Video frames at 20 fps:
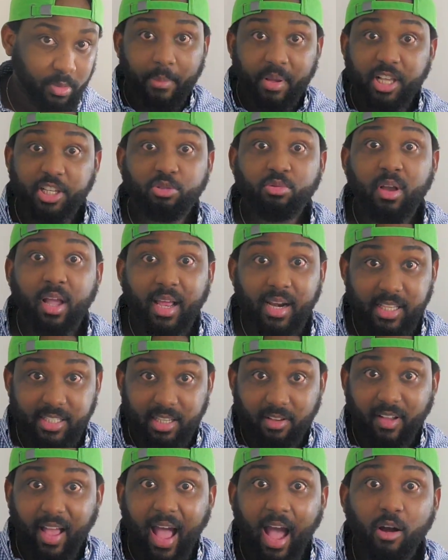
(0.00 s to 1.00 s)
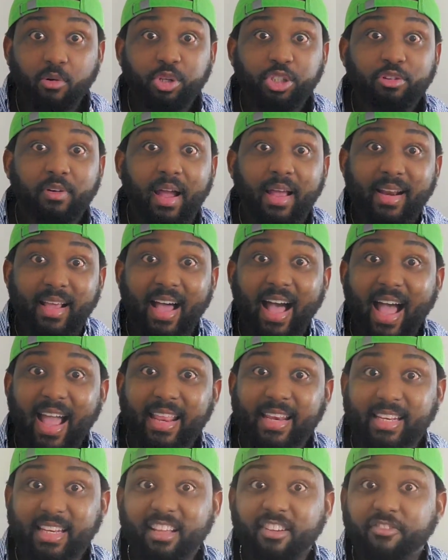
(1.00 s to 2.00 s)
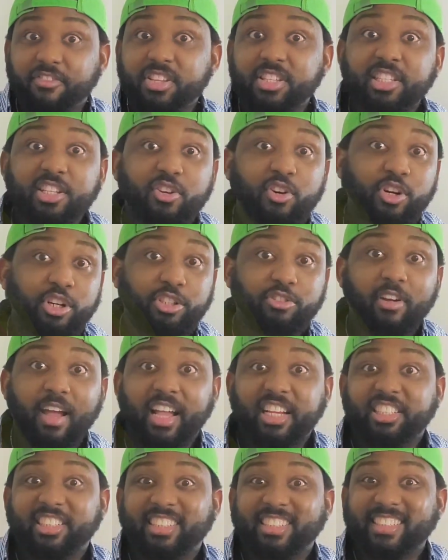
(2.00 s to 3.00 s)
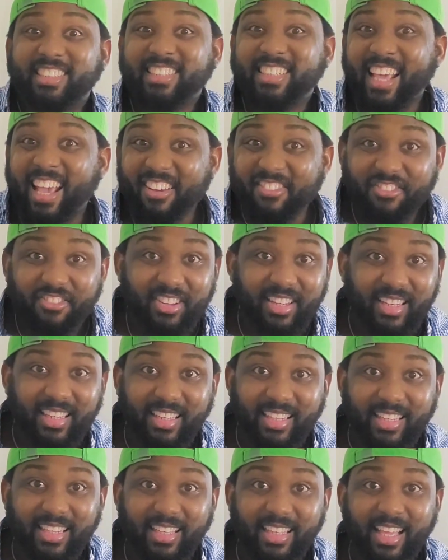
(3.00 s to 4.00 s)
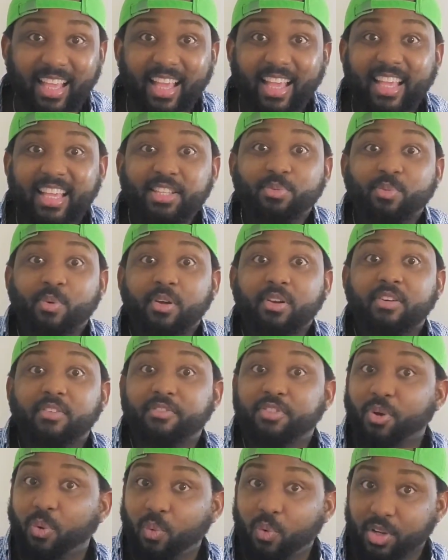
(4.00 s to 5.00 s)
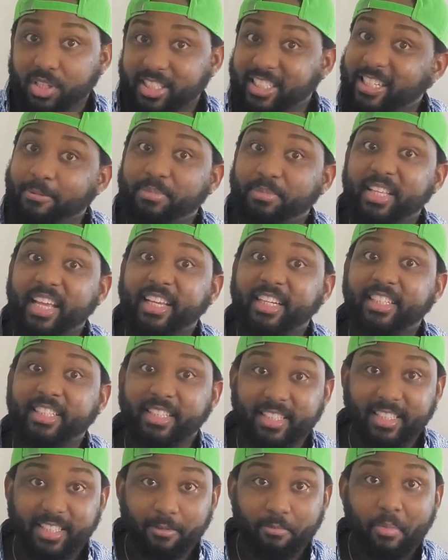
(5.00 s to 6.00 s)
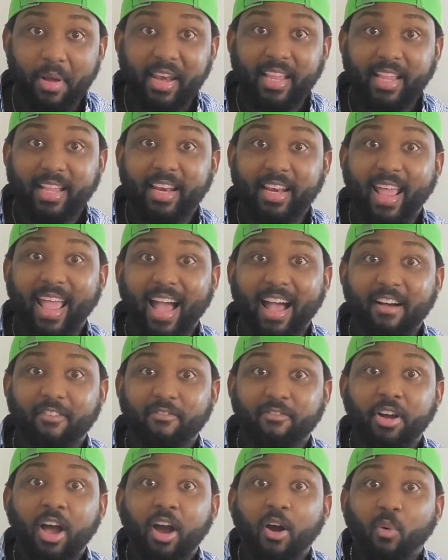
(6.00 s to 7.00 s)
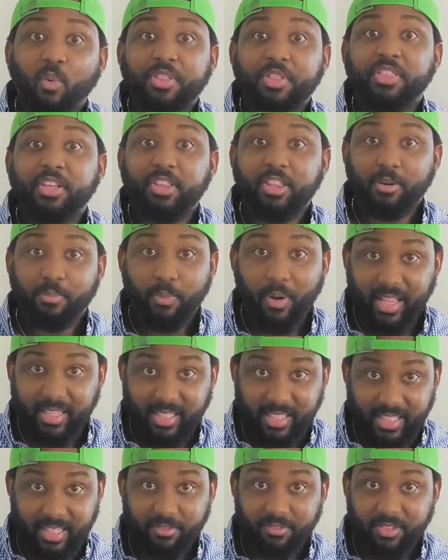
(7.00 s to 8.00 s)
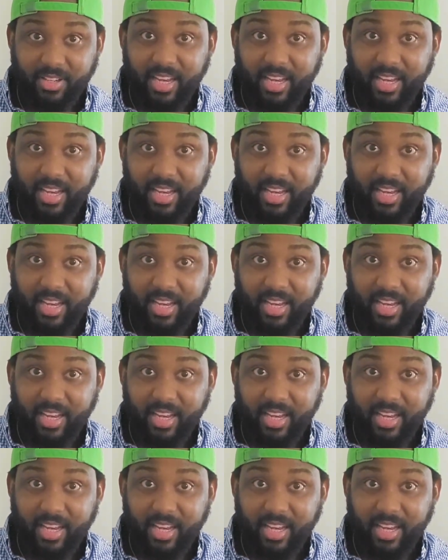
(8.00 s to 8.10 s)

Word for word: Because regardless of how we're trying to hide it, a physical attraction definitely is one of the worst temptations somebody could have within the process of